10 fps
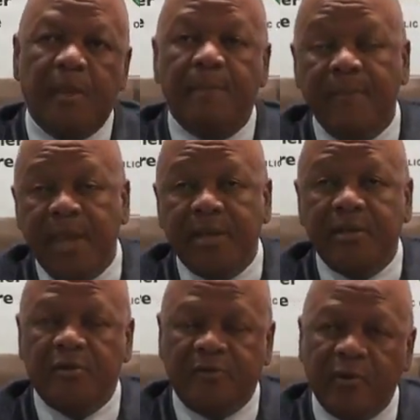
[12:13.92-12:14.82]
Many
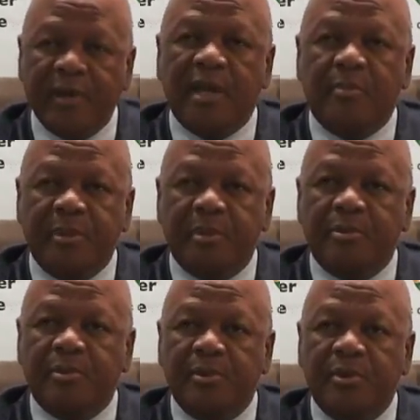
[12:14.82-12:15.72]
of our young
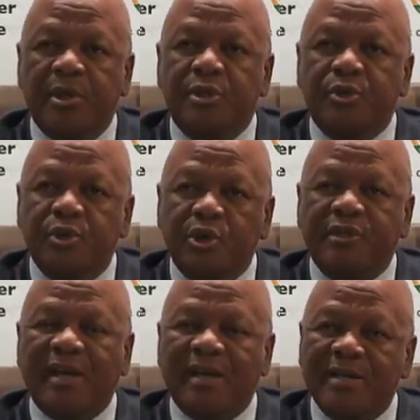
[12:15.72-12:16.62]
people do
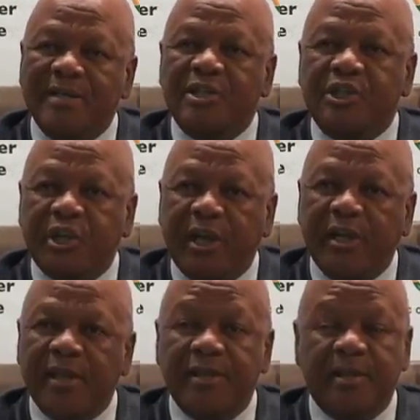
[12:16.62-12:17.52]
not currently
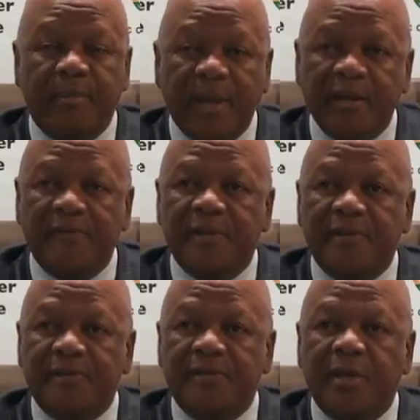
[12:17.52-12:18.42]
share in the
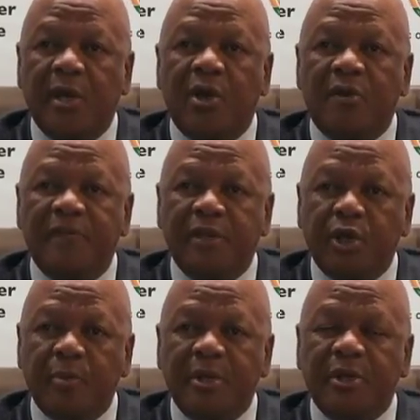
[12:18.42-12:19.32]
benefits of
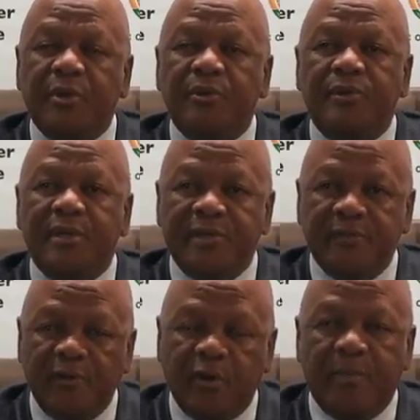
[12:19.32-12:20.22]
economic growth and
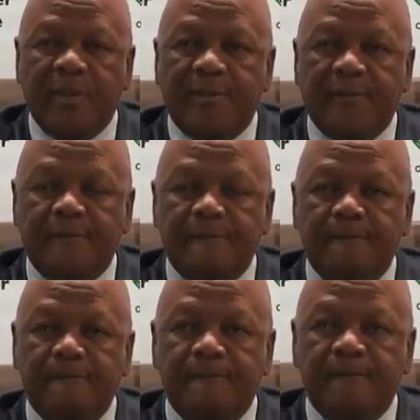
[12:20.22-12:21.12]
development.
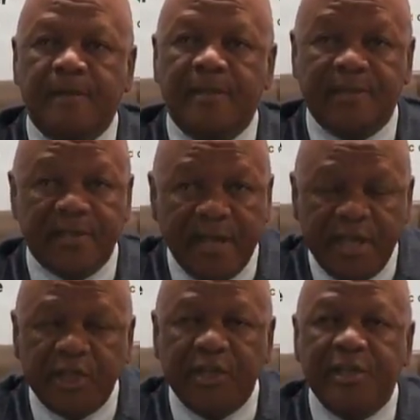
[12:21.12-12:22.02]
There's an
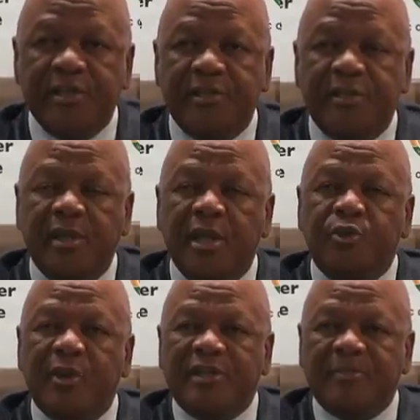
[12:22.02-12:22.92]
urgent need
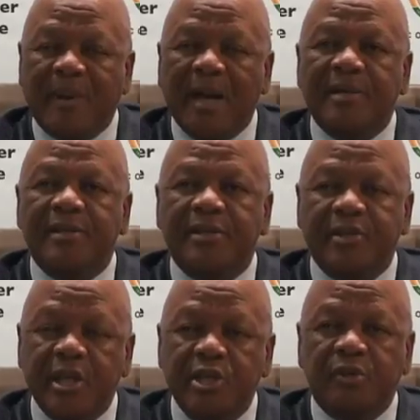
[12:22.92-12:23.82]
to expand the
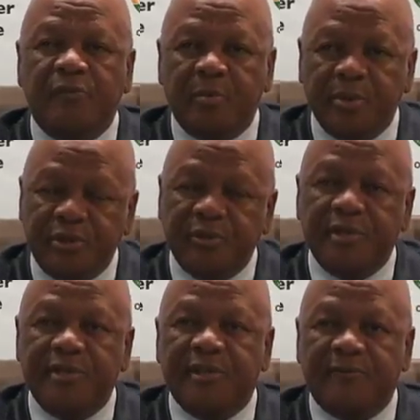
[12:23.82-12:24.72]
range of
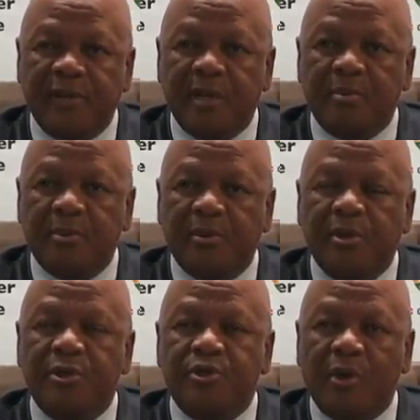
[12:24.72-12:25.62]
opportunities available
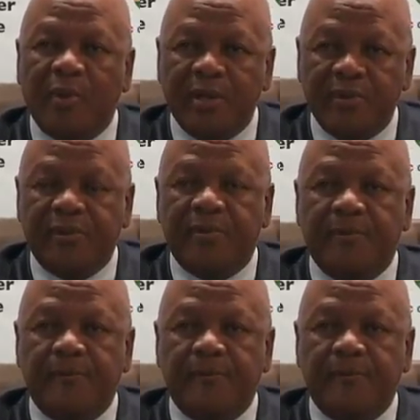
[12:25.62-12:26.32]
to our youth.